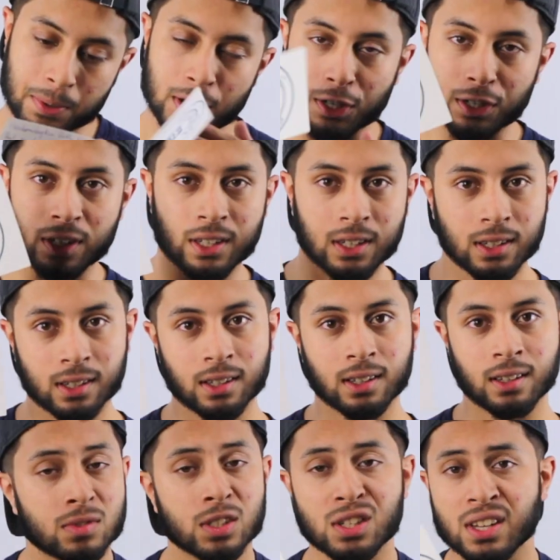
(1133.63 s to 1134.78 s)
Beard.
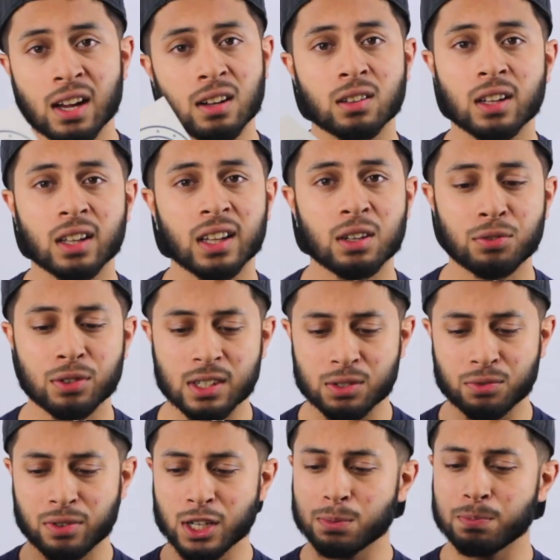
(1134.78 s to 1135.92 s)
Jazakallah khair for these
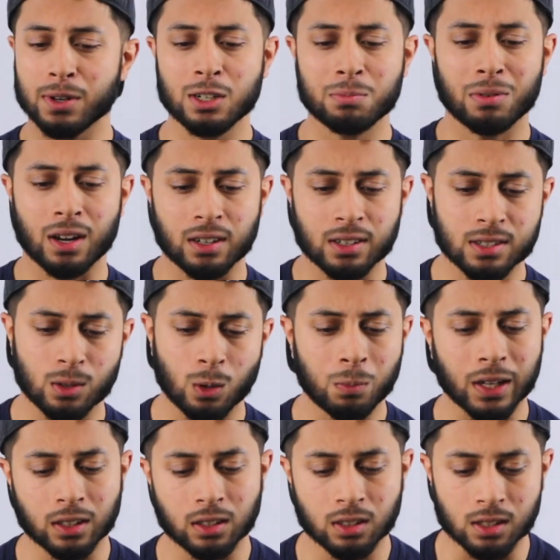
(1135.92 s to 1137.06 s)
fresh beard products. Oh
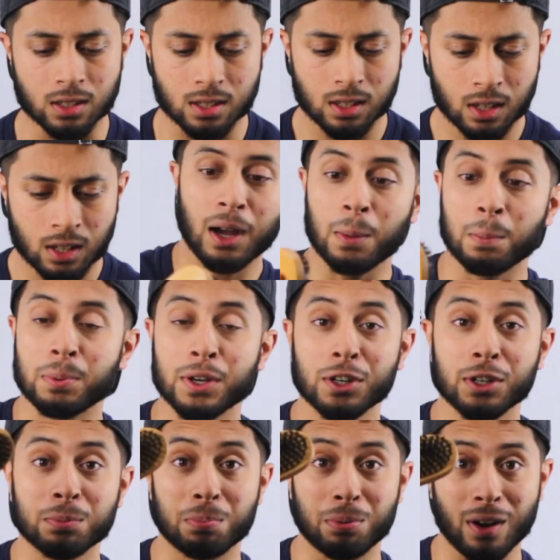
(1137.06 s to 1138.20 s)
my goodness. A
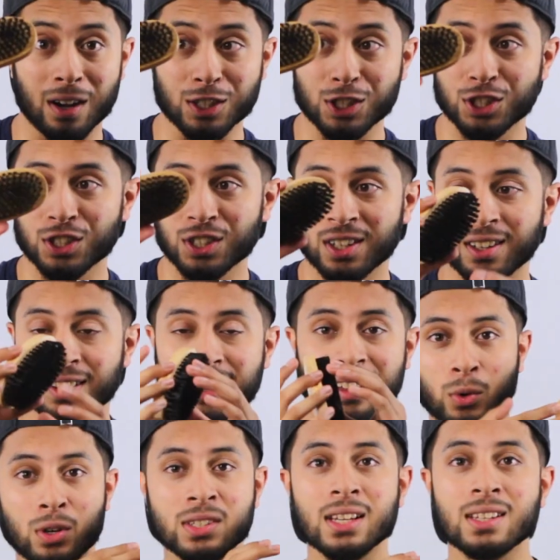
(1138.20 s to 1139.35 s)
beard brush.
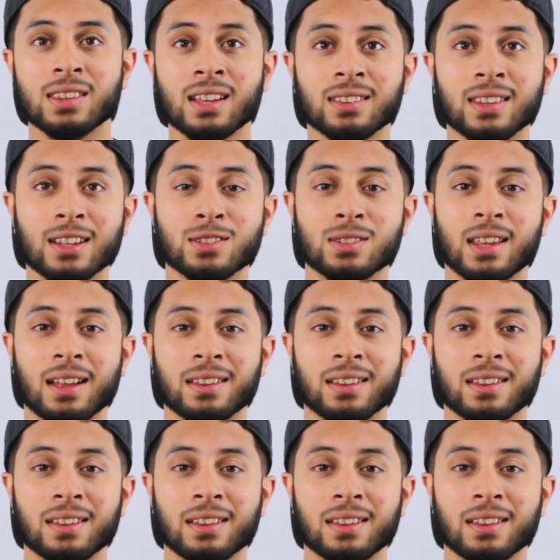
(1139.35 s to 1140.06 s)
What is that thing that